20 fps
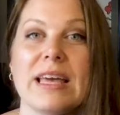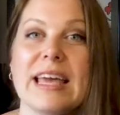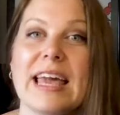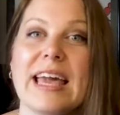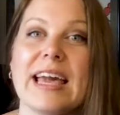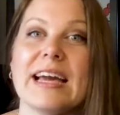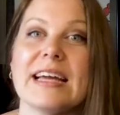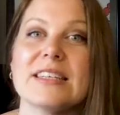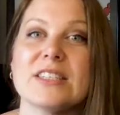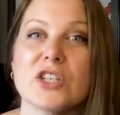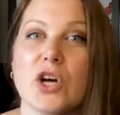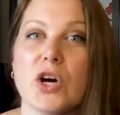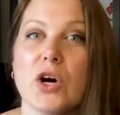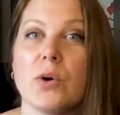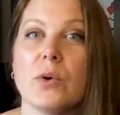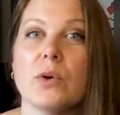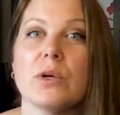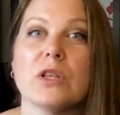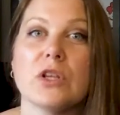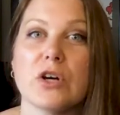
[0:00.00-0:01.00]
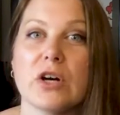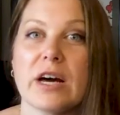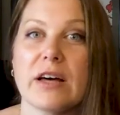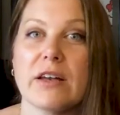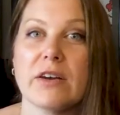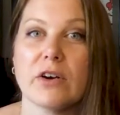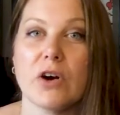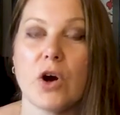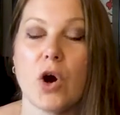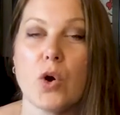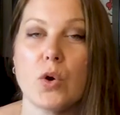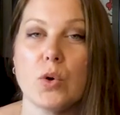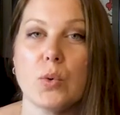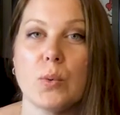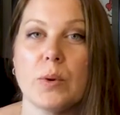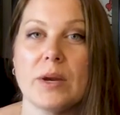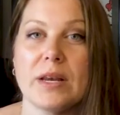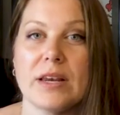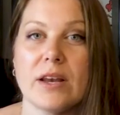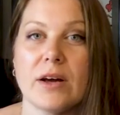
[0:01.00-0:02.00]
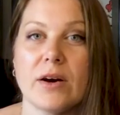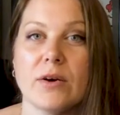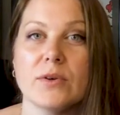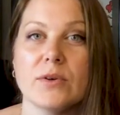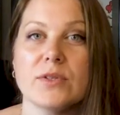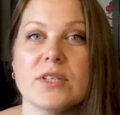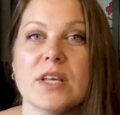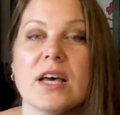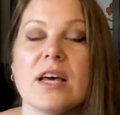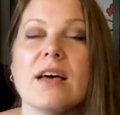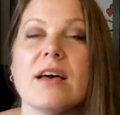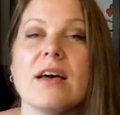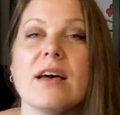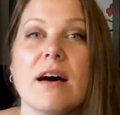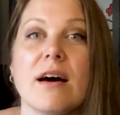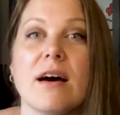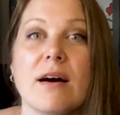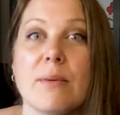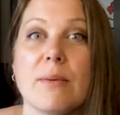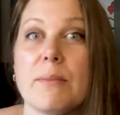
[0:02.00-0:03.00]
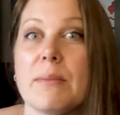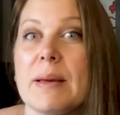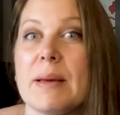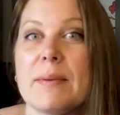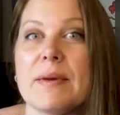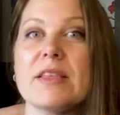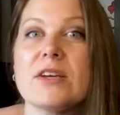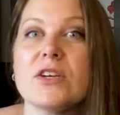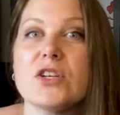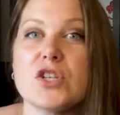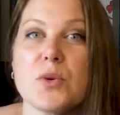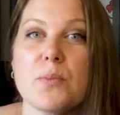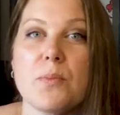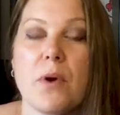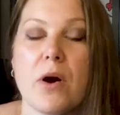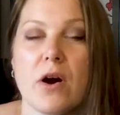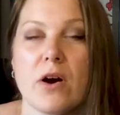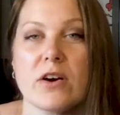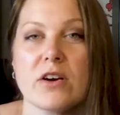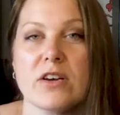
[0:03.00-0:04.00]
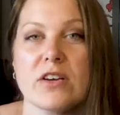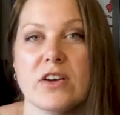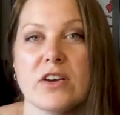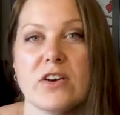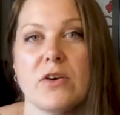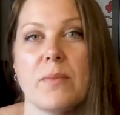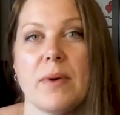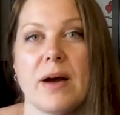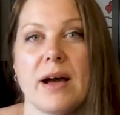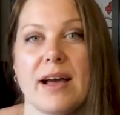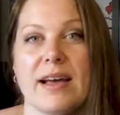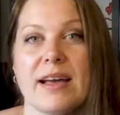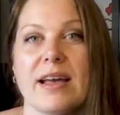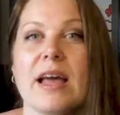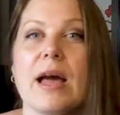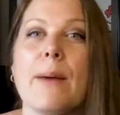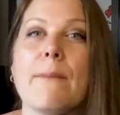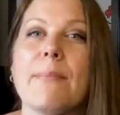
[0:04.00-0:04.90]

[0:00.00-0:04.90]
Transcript: can't go and look out our own windows, maybe there's a park nearby.